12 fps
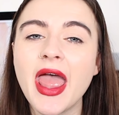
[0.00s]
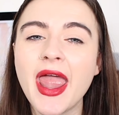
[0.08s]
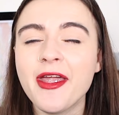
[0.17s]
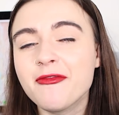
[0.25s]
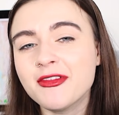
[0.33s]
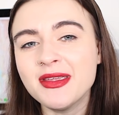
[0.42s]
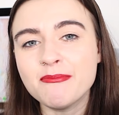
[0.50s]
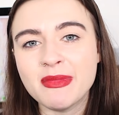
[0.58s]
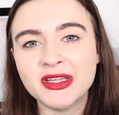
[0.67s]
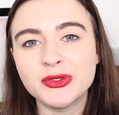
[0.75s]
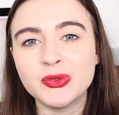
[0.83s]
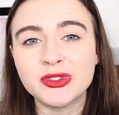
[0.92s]
Every
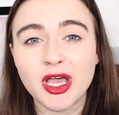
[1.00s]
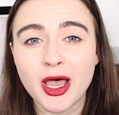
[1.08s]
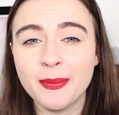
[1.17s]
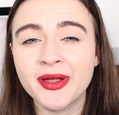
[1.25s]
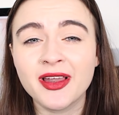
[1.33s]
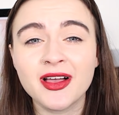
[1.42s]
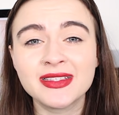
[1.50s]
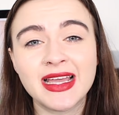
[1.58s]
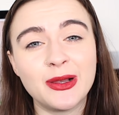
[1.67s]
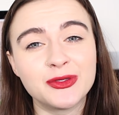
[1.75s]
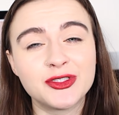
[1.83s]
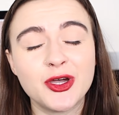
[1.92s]
middle to upper class
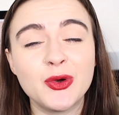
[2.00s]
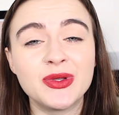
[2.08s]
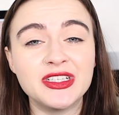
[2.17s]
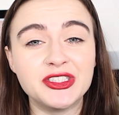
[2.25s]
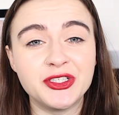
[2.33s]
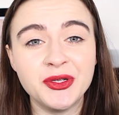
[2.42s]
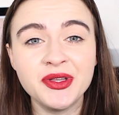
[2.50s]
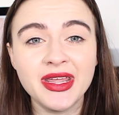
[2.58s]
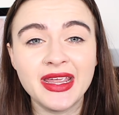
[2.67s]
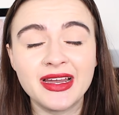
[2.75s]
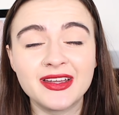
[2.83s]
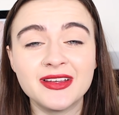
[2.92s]
household in Tudor
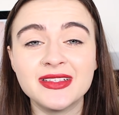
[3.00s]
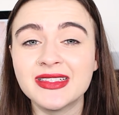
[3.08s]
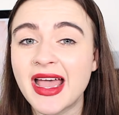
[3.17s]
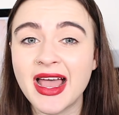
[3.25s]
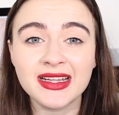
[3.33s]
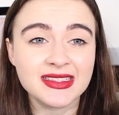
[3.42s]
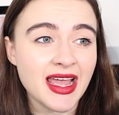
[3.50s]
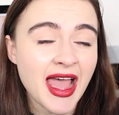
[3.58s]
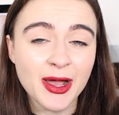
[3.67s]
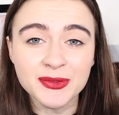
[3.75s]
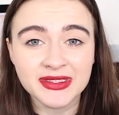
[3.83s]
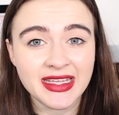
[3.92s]
England had a
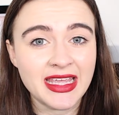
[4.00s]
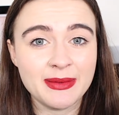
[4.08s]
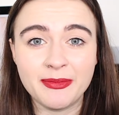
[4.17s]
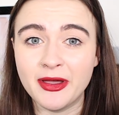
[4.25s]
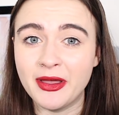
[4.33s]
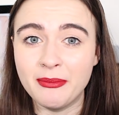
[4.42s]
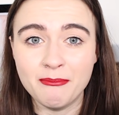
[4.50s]
housekeeper,